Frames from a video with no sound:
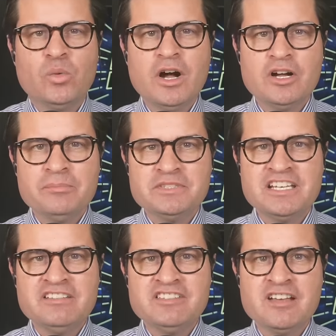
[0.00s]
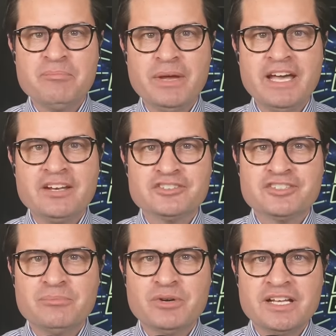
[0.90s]
Welcome to ETF
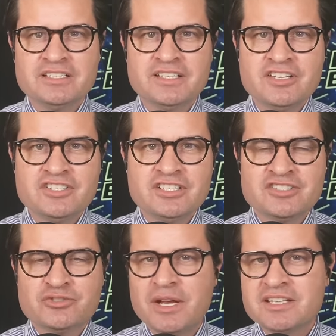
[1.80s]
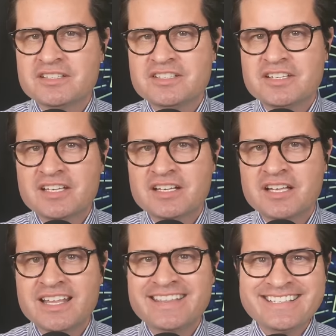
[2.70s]
Battles. I'm Ron DeLegge, and it's great to see you.
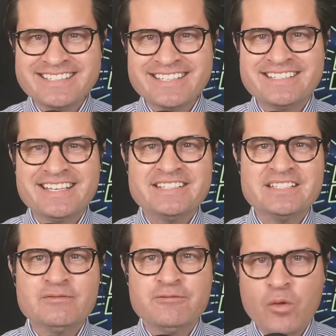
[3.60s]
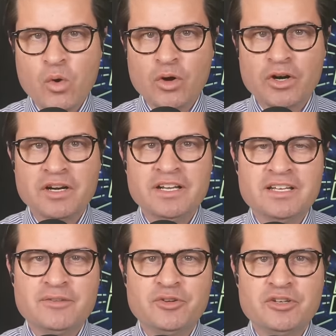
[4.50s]
This is season four,
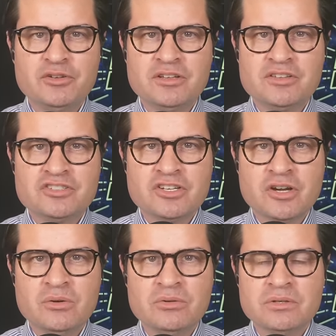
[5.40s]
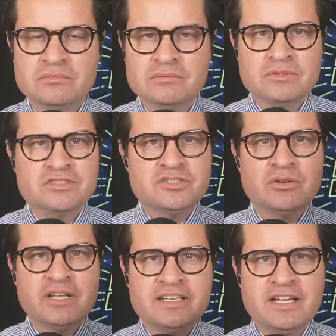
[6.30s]
and if you're new to the show,
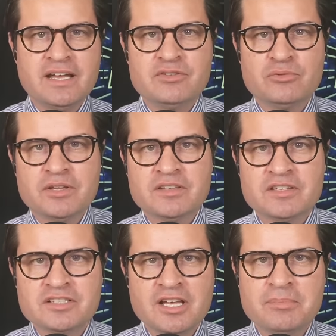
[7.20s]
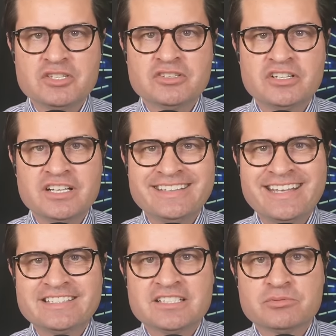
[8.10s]
so glad to have you with us. Be sure to
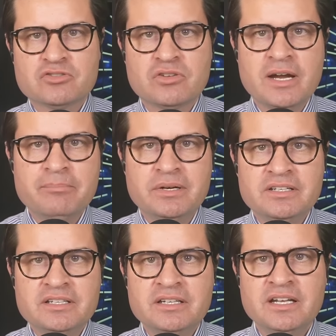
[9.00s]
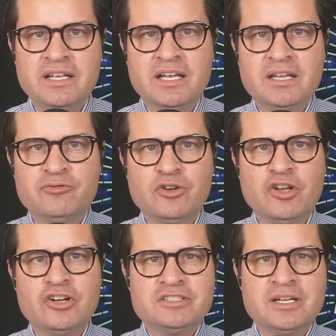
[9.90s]
hit that subscribe button, and for
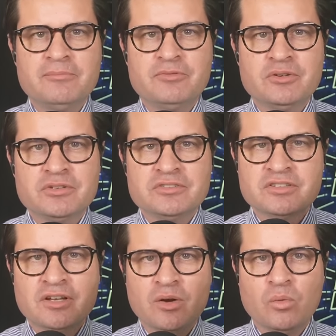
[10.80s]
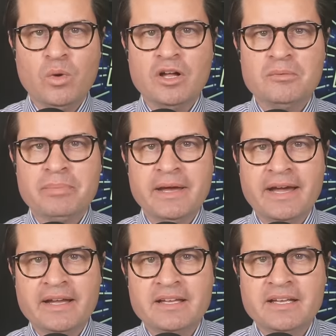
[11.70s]
longtime viewers, welcome
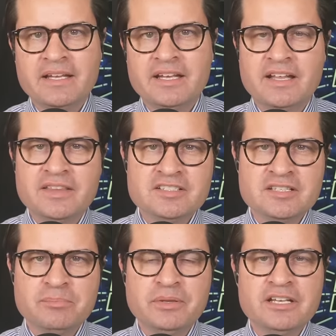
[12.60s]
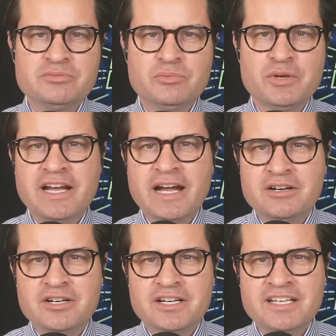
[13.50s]
back. Now, this is the place where we
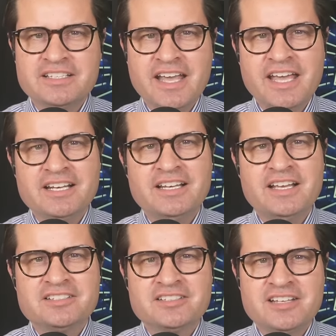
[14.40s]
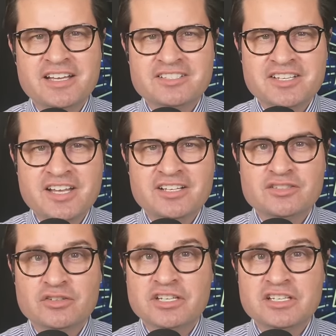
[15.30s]
congregate to analyze and
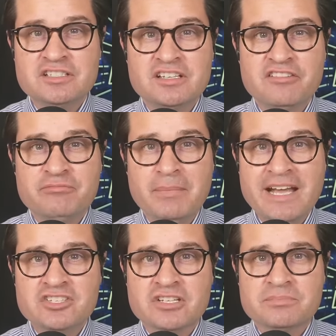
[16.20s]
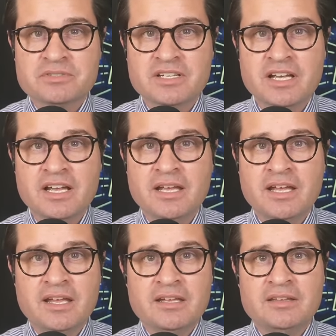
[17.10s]
dissect your ETF matchups,
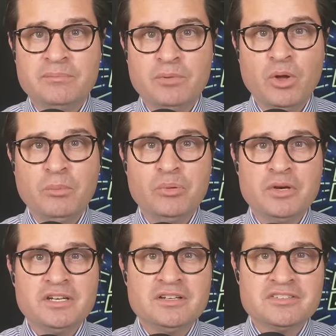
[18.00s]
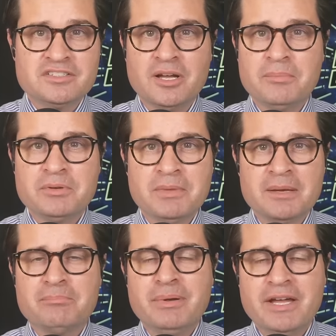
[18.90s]
and the whole point here is to help you
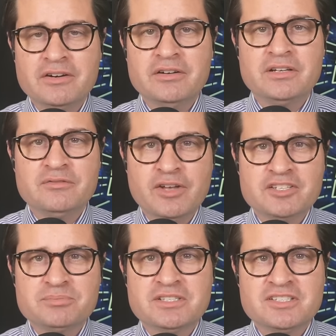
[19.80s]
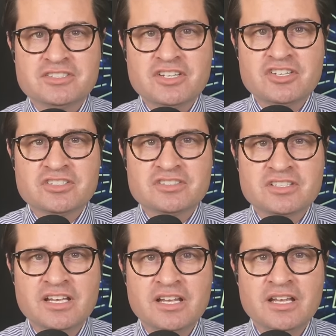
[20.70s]
make better investment decisions.